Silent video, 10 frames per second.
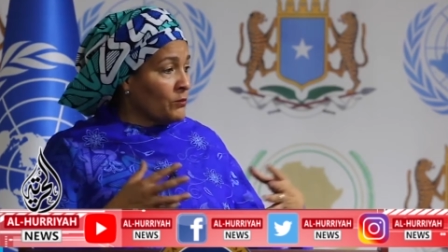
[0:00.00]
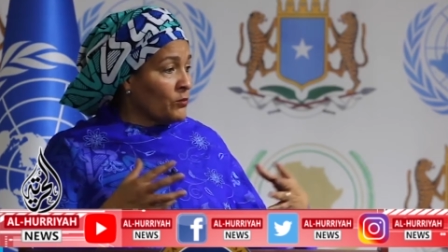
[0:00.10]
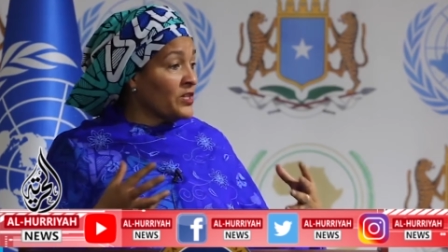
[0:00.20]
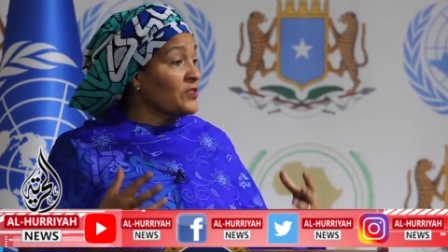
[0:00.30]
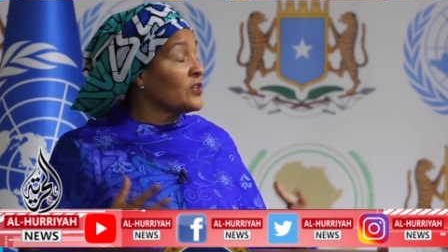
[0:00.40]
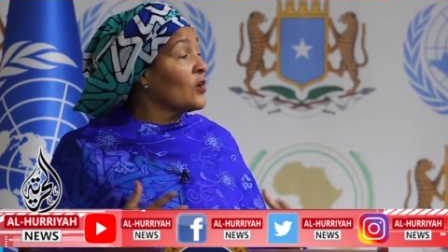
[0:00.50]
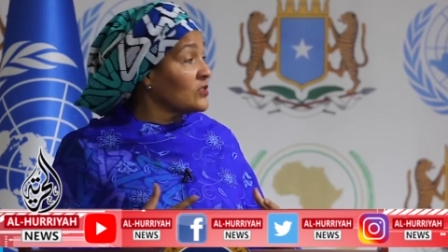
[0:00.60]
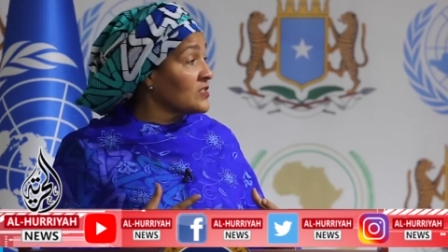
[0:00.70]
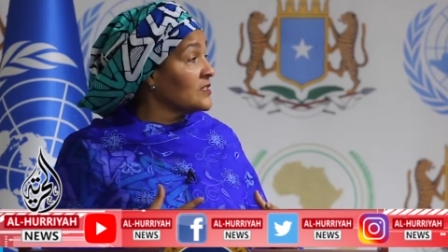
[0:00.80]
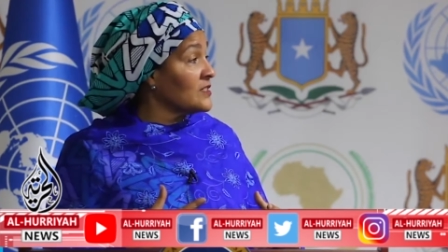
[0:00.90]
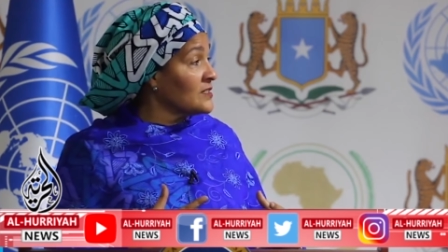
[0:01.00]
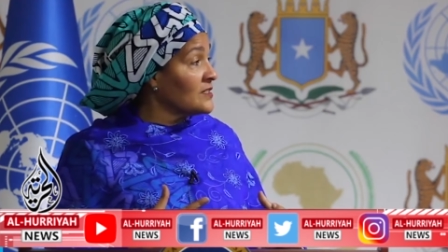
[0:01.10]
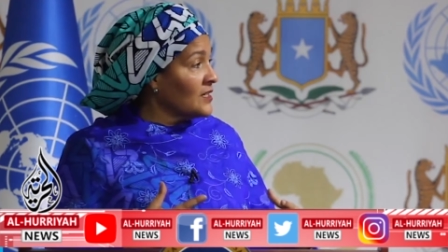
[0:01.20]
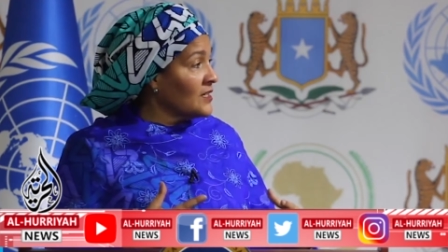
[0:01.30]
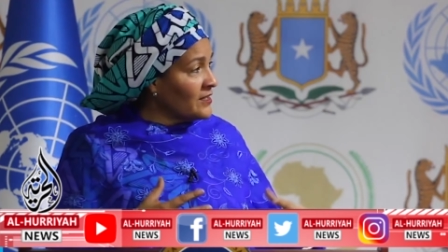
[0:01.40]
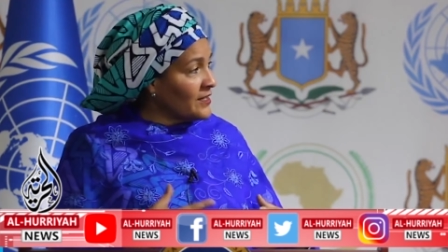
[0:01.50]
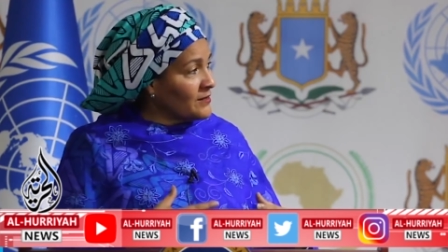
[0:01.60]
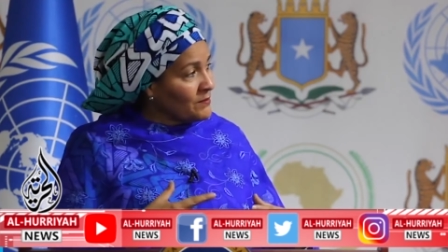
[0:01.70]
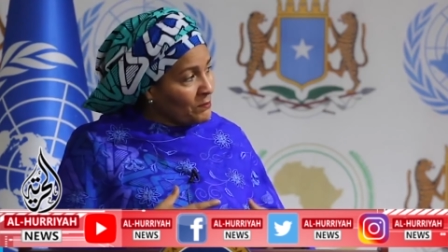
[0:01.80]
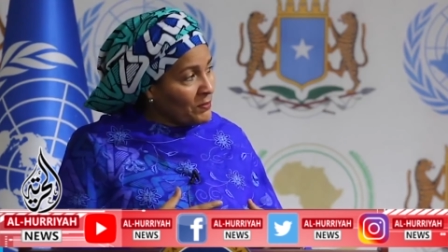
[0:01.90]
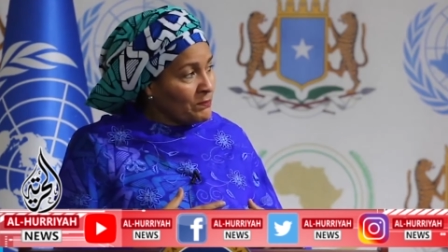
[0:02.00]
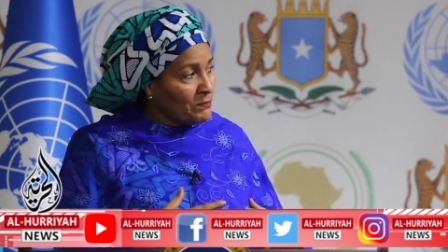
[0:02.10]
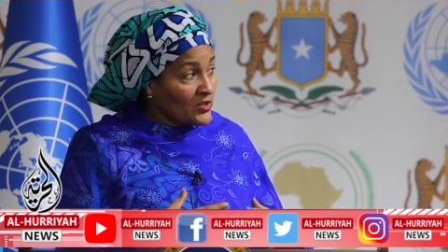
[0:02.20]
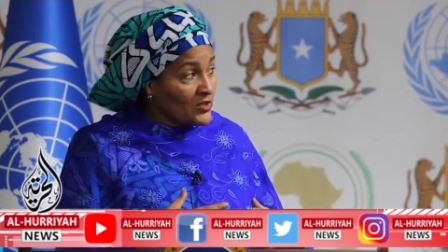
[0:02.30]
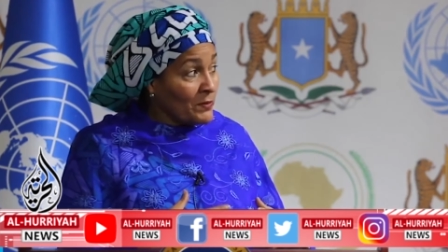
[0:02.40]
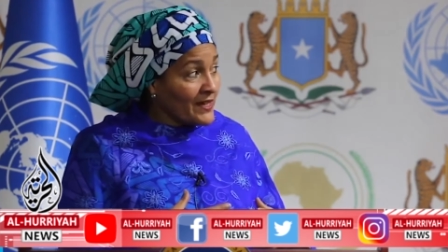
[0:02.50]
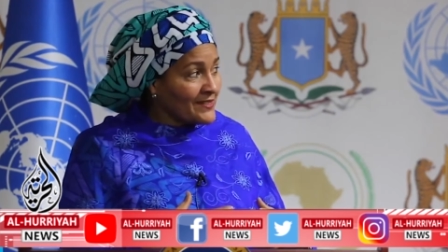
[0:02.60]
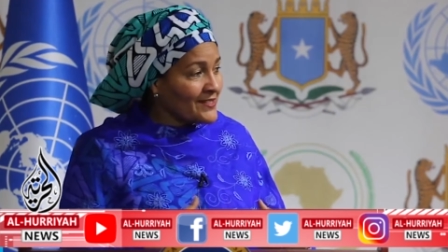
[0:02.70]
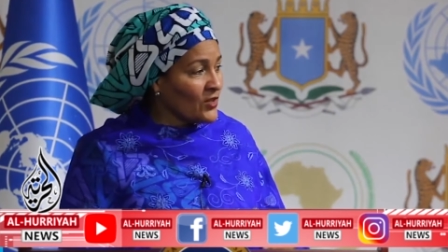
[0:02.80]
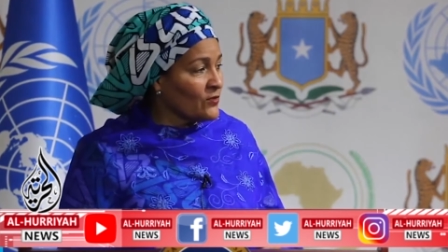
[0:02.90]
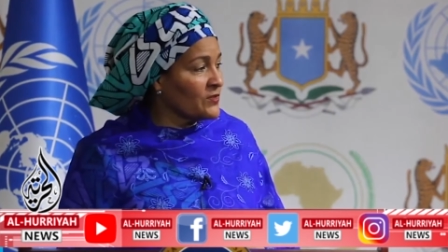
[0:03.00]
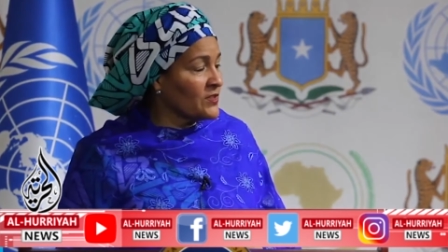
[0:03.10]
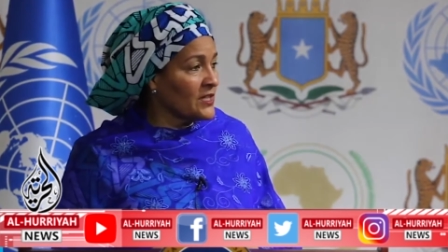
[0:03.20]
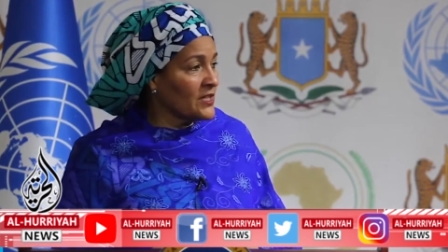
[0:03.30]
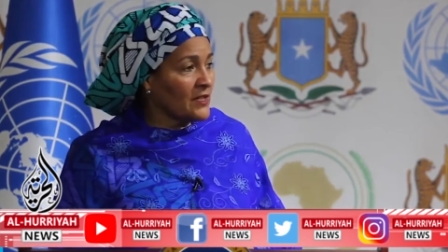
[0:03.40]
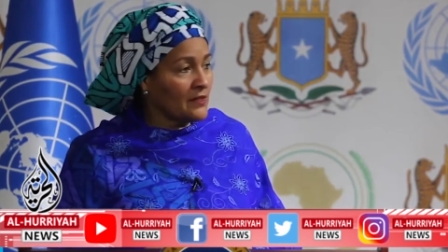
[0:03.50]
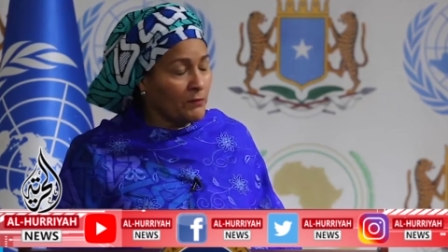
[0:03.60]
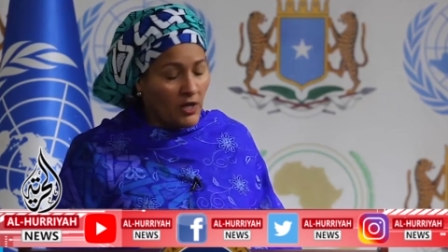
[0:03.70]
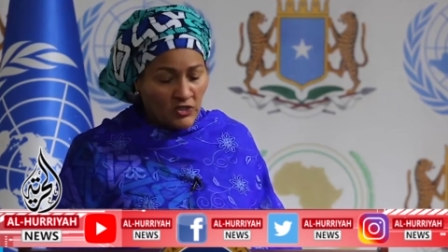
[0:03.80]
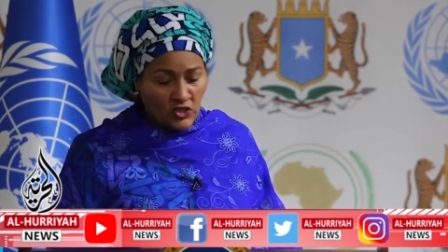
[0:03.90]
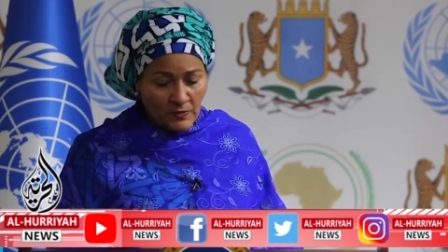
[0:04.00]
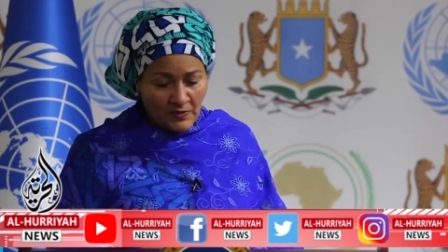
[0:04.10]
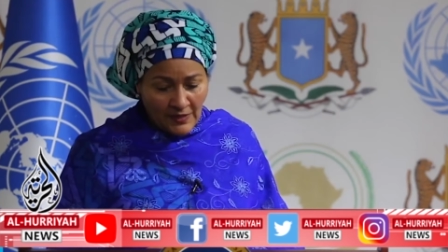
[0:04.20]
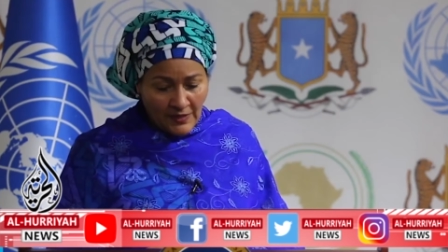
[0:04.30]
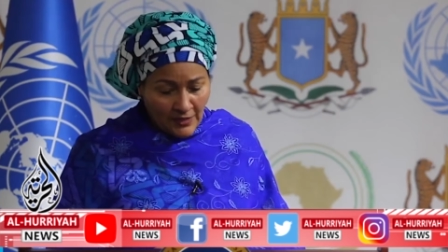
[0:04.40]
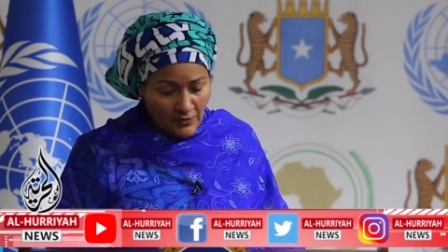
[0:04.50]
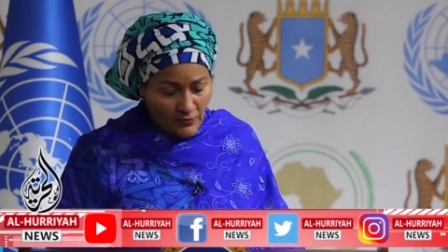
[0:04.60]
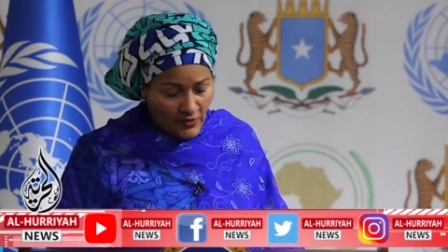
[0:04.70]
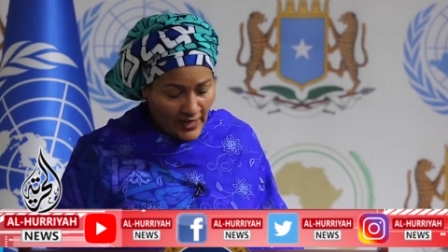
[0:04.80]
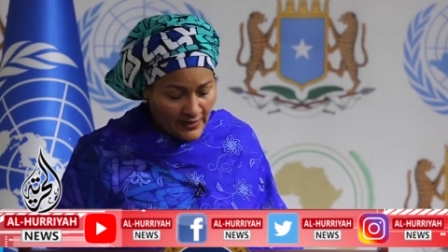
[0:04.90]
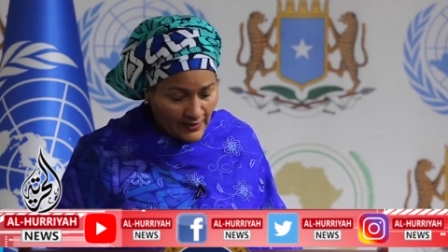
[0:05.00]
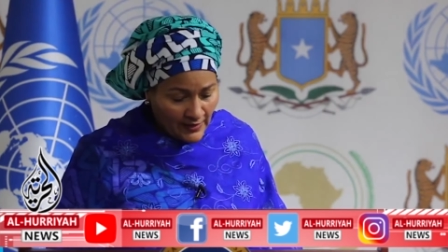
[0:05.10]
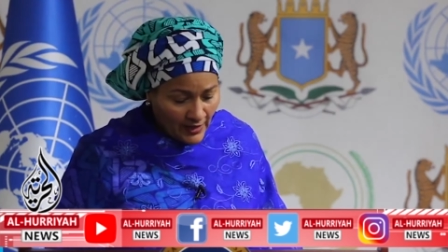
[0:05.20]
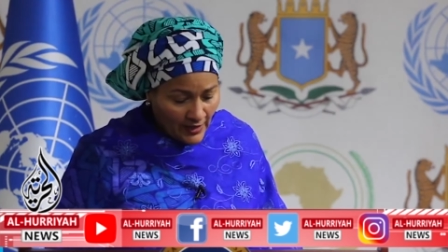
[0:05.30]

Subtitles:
within the continent than just by itself, and partnerships are needed for that.